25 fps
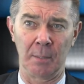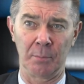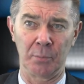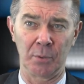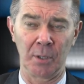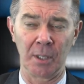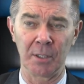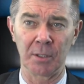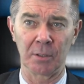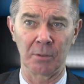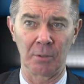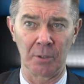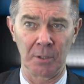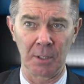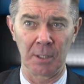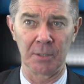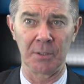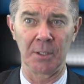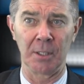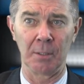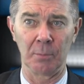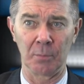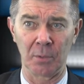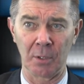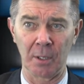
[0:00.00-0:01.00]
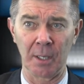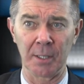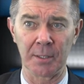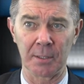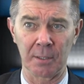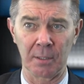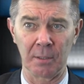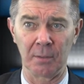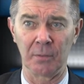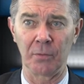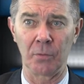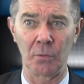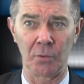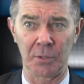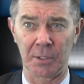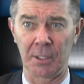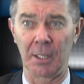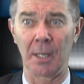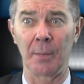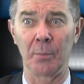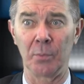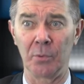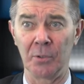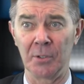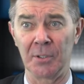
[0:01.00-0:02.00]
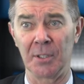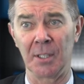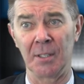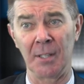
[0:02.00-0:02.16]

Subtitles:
pressure on the zinc price to force it upwards,